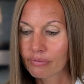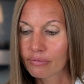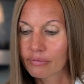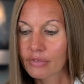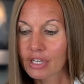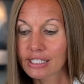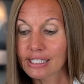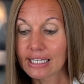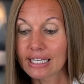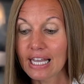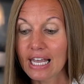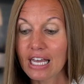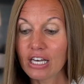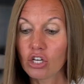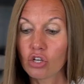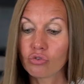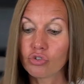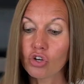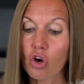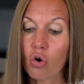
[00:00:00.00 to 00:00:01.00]
Because again,
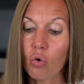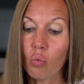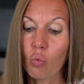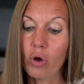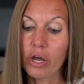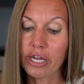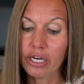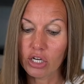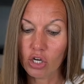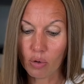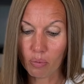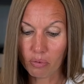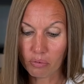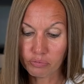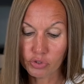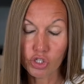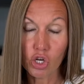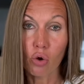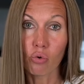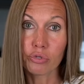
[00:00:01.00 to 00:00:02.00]
you don't want your
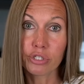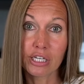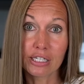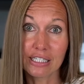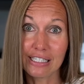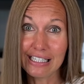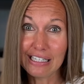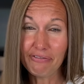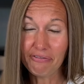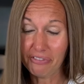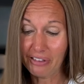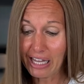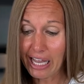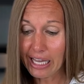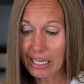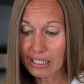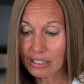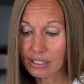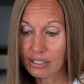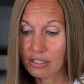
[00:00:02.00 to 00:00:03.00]
dough to
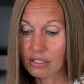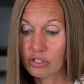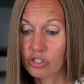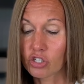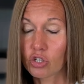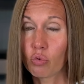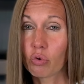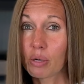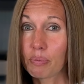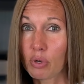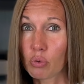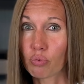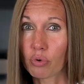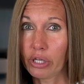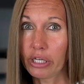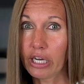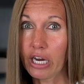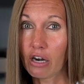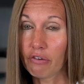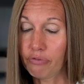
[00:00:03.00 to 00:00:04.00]
deflate. You want to be
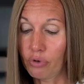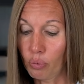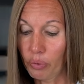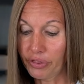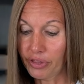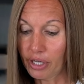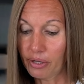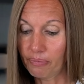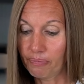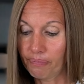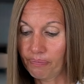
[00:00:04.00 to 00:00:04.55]
really careful with it.